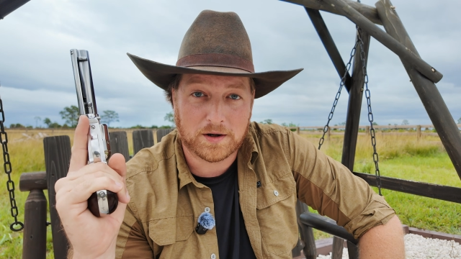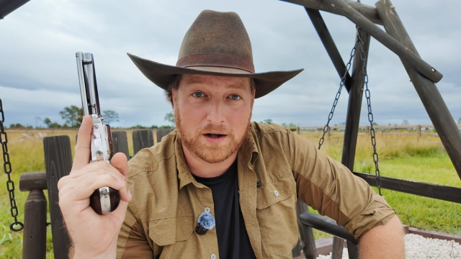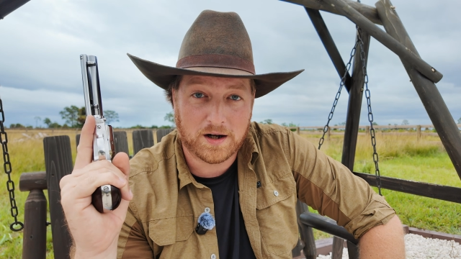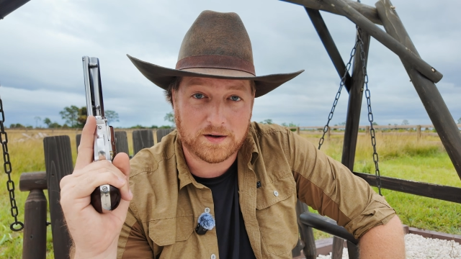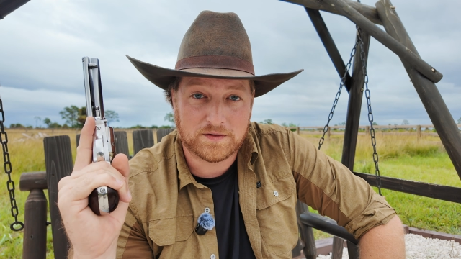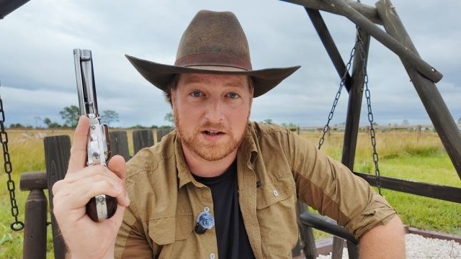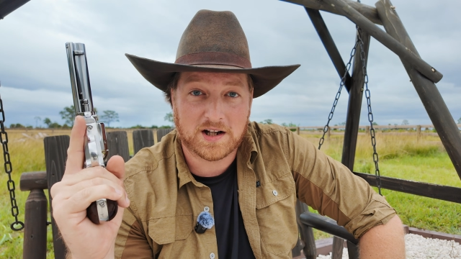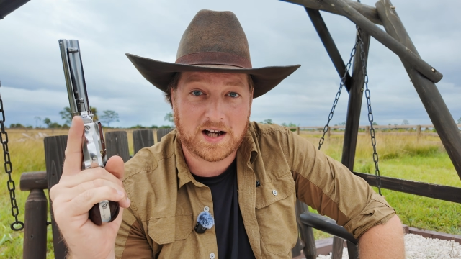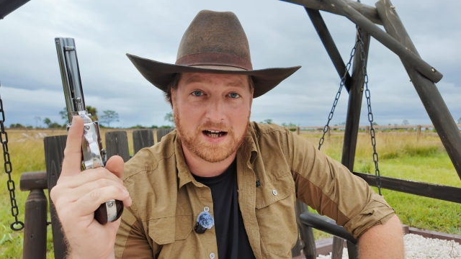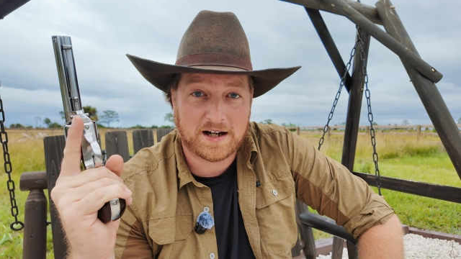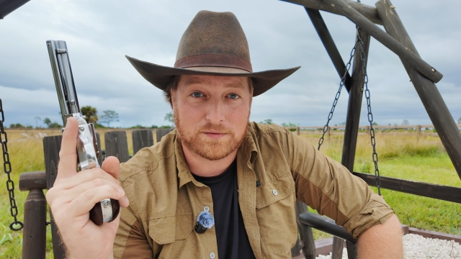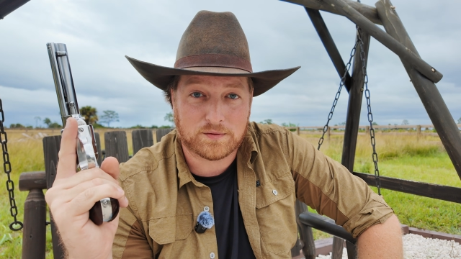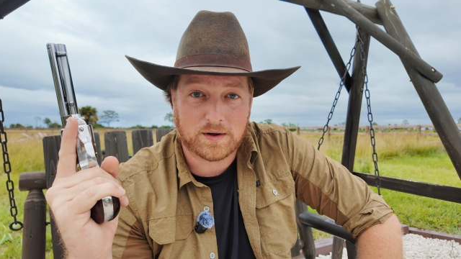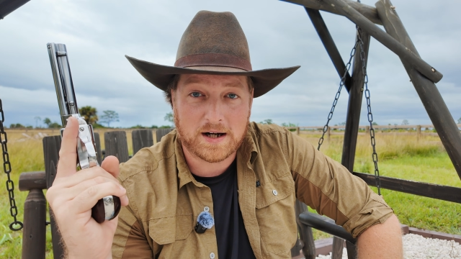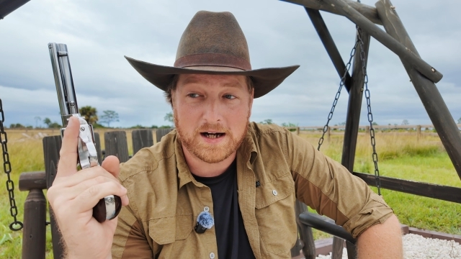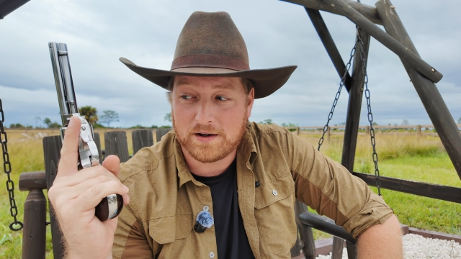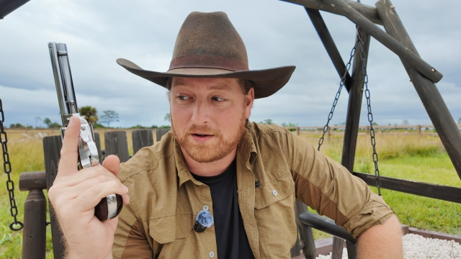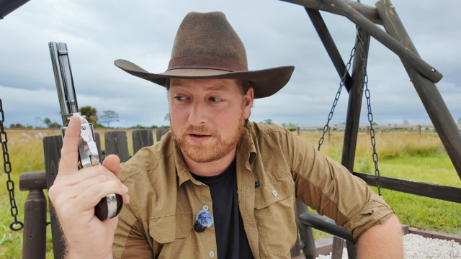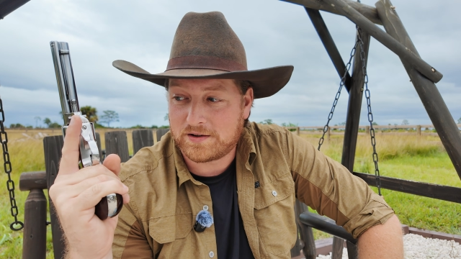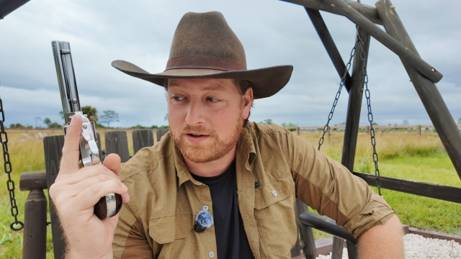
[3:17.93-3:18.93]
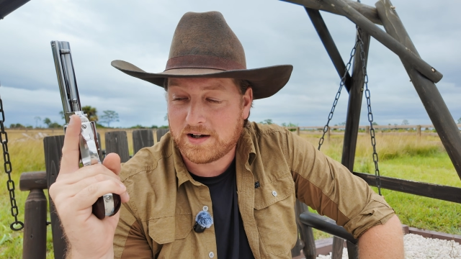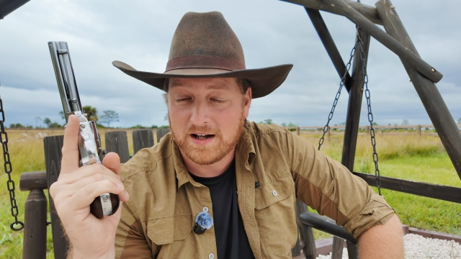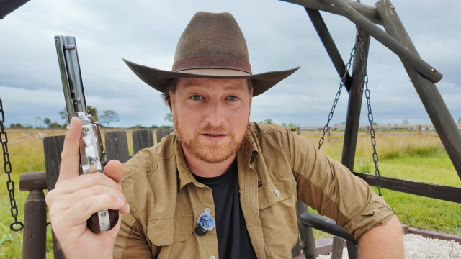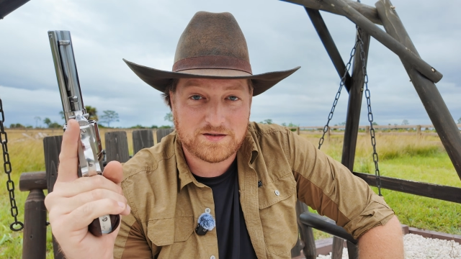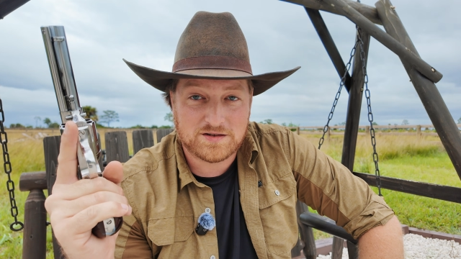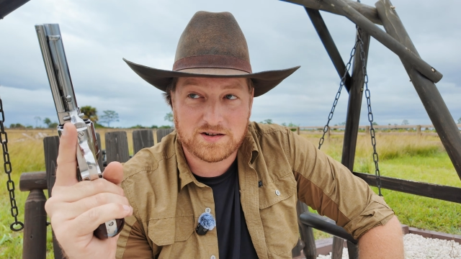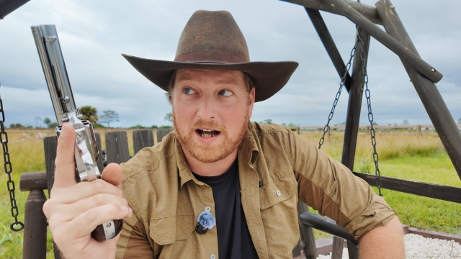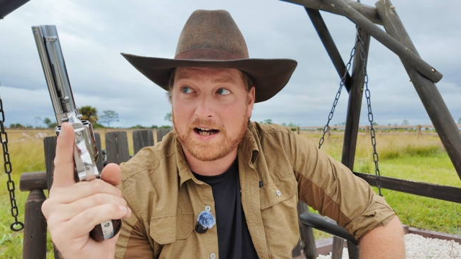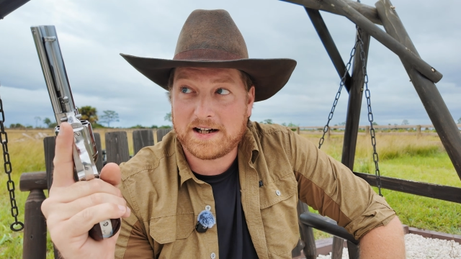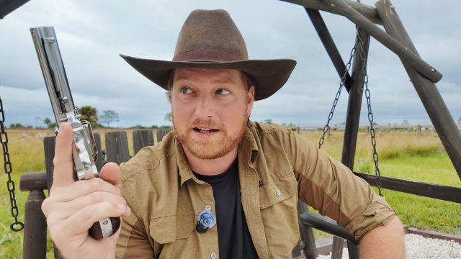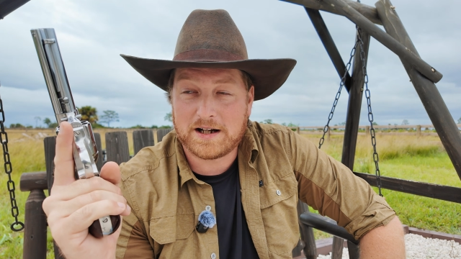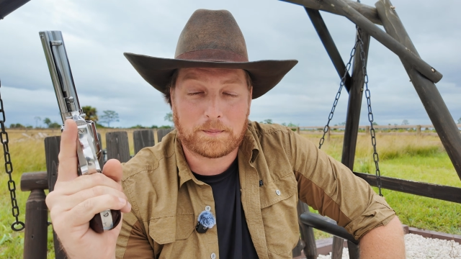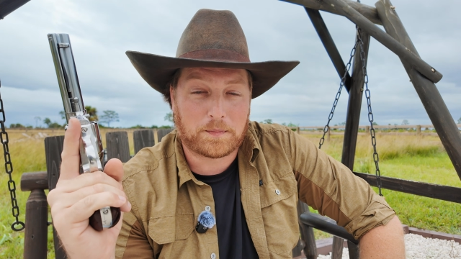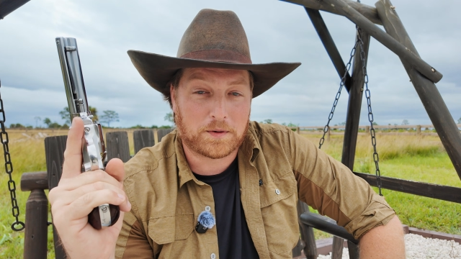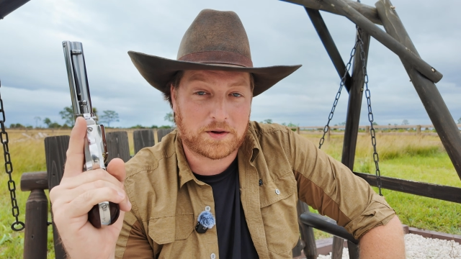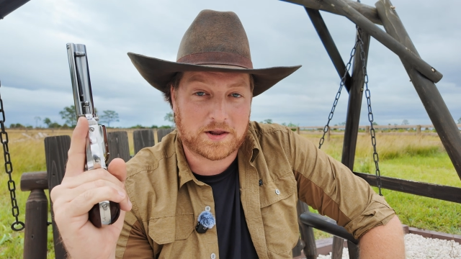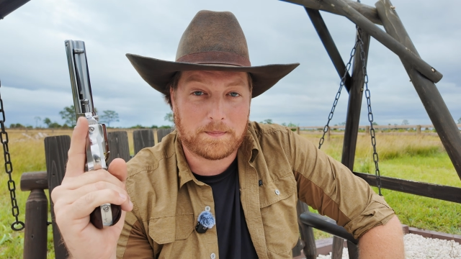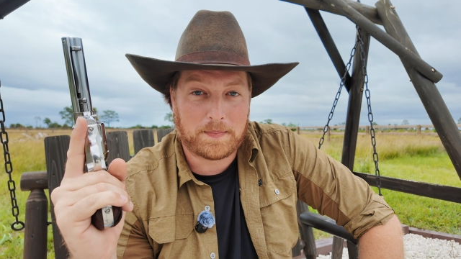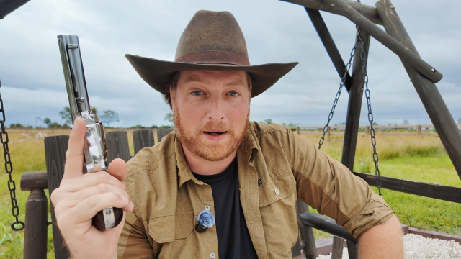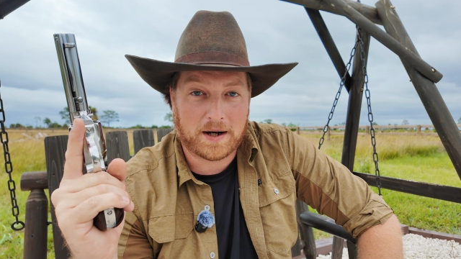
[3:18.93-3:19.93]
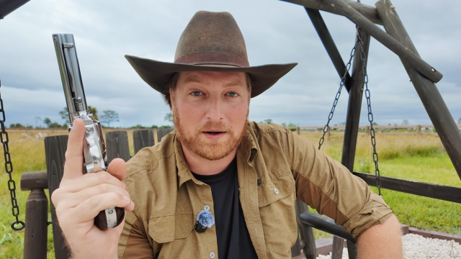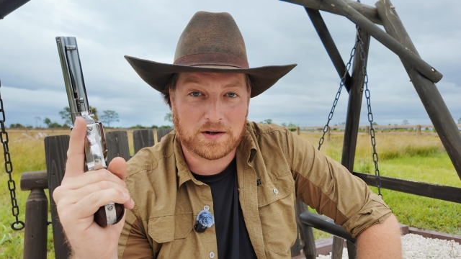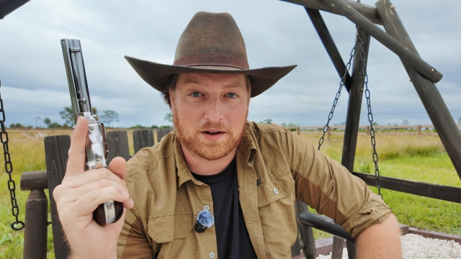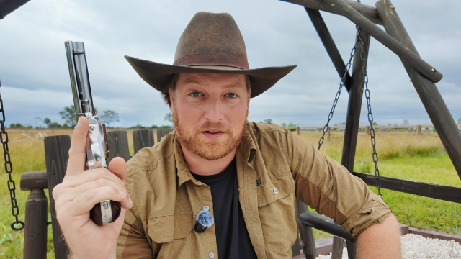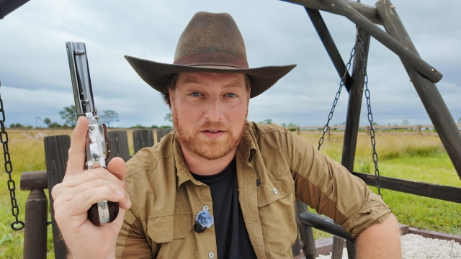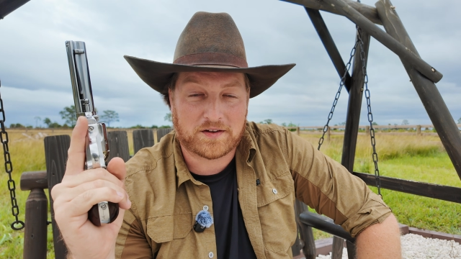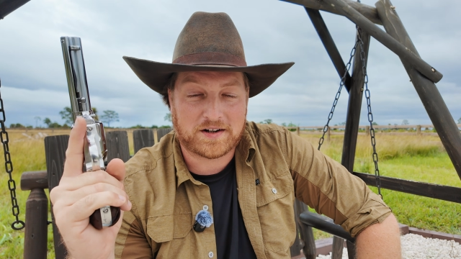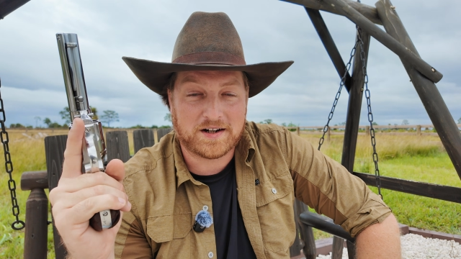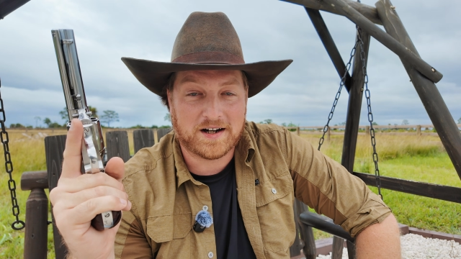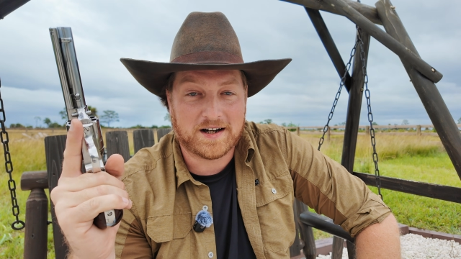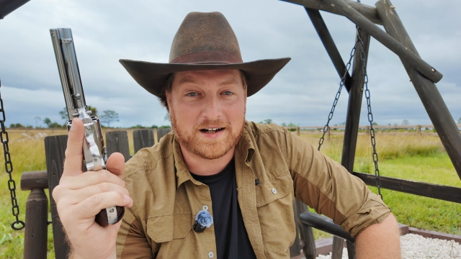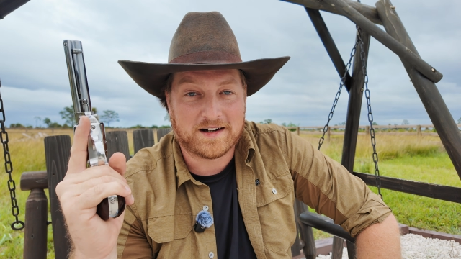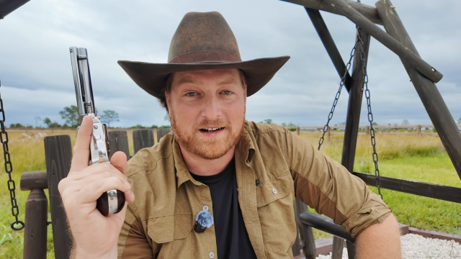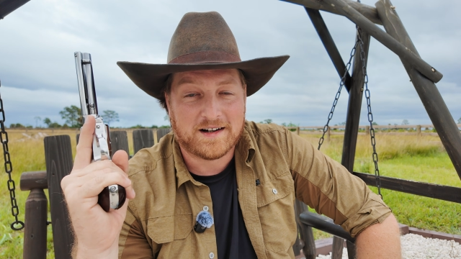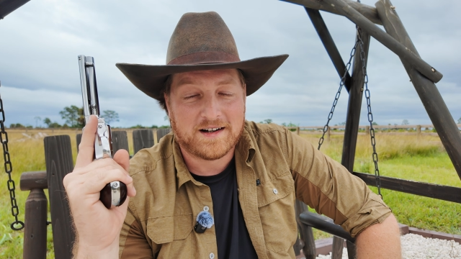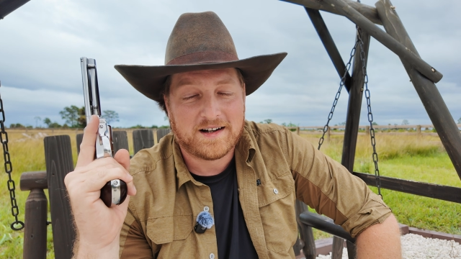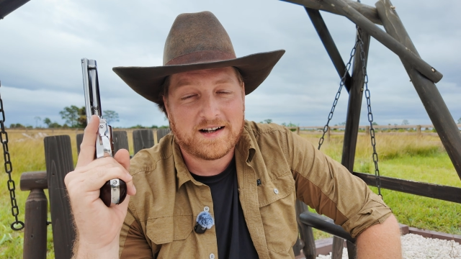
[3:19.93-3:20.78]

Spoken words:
of a live round lined up with the barrel of the gun